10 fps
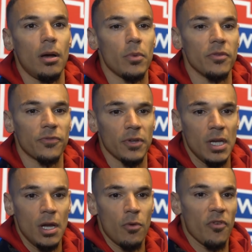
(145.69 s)
with
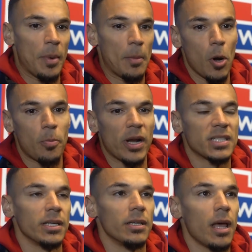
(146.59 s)
a bit more pressing